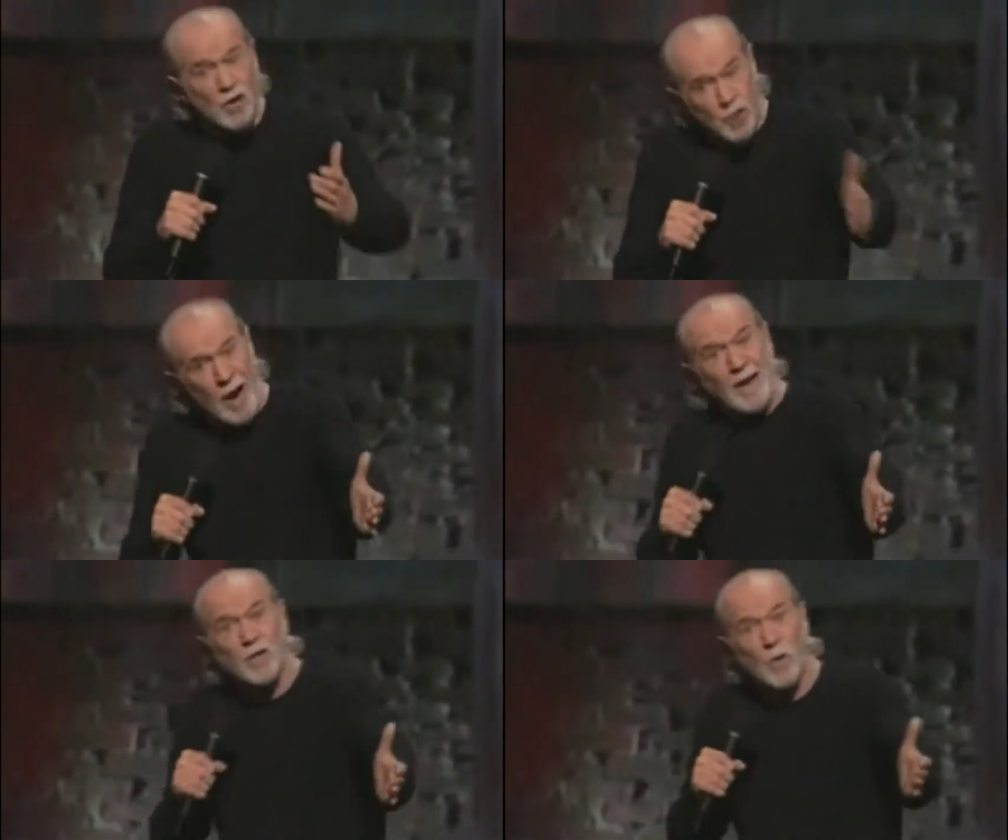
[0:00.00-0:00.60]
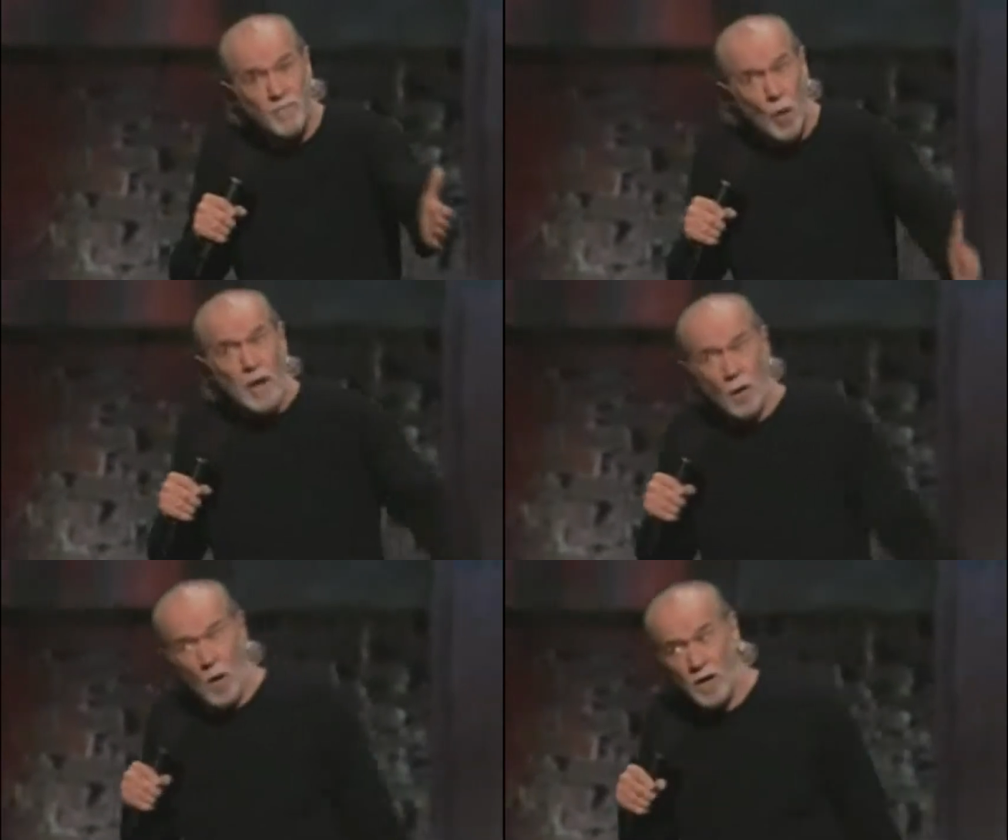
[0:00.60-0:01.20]
trying to
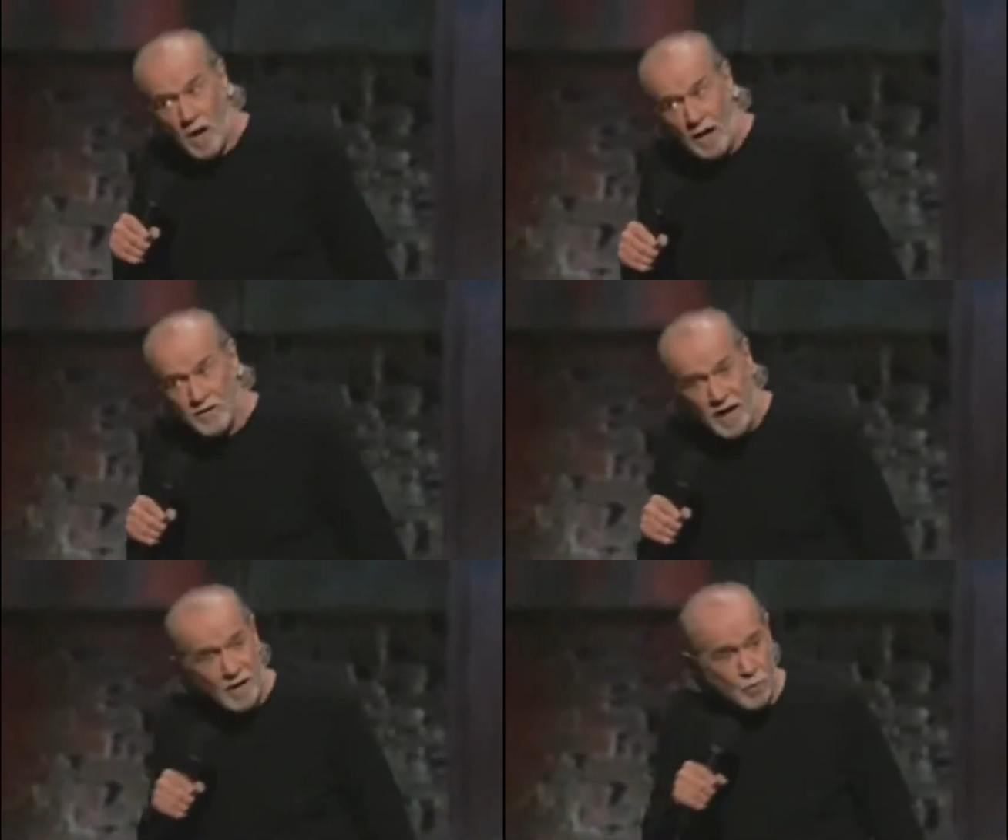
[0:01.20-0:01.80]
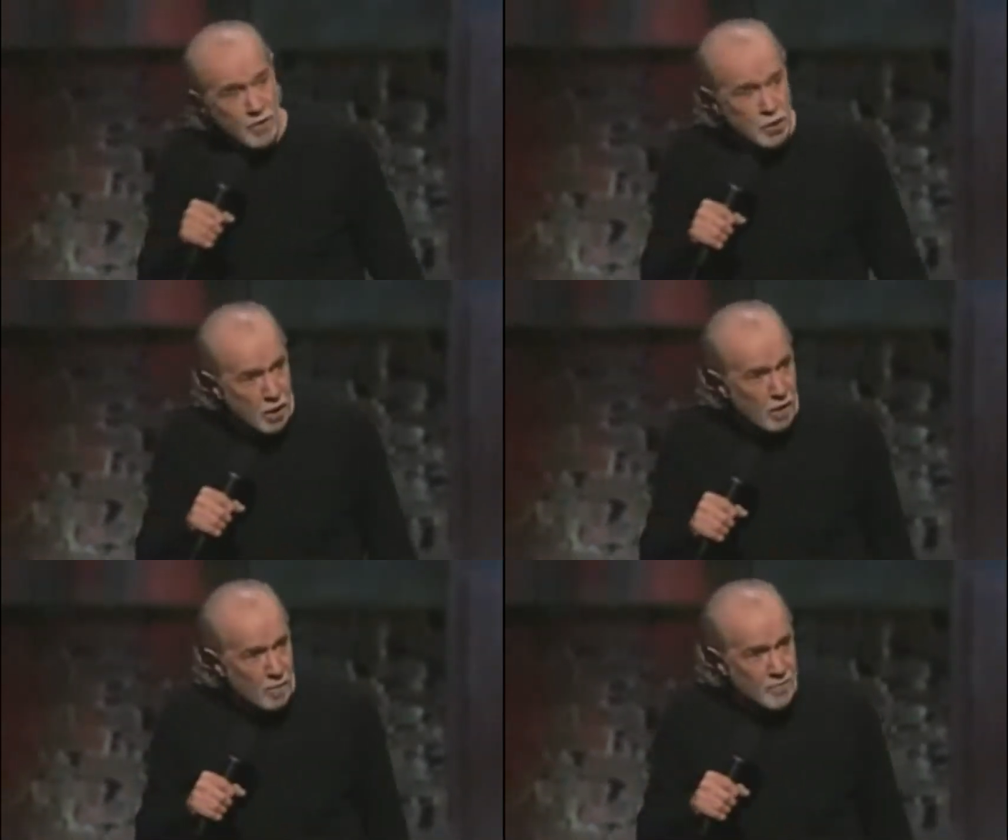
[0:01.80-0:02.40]
avoid all contact with
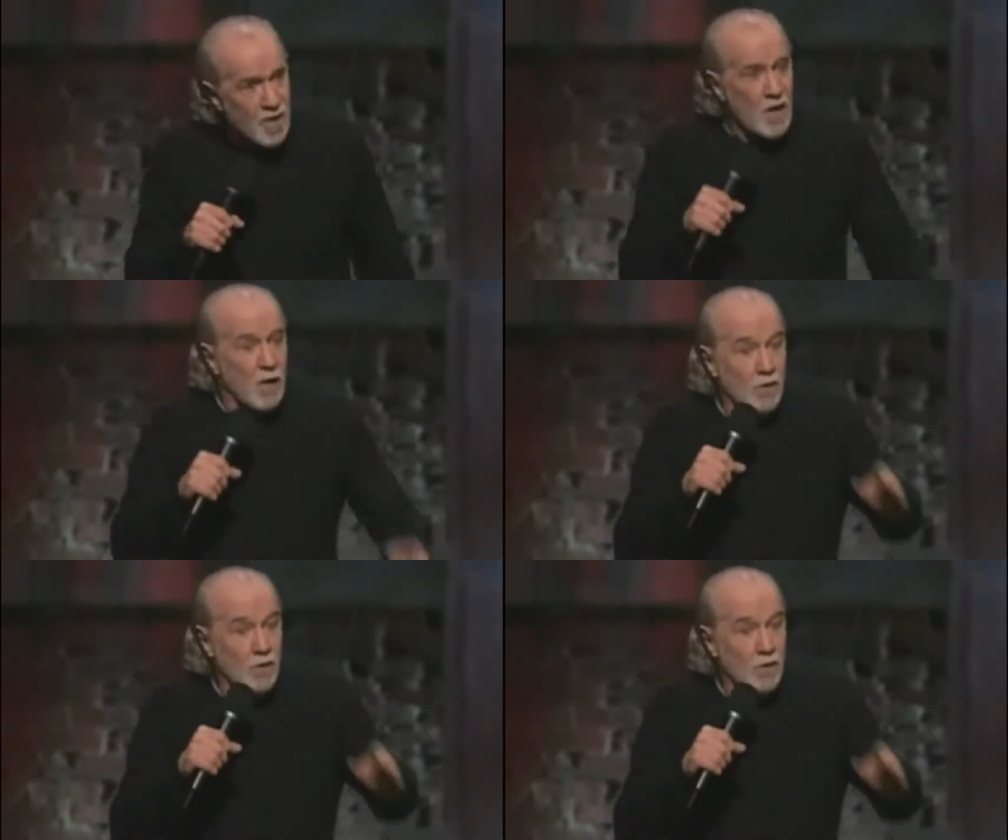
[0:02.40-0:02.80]
germs.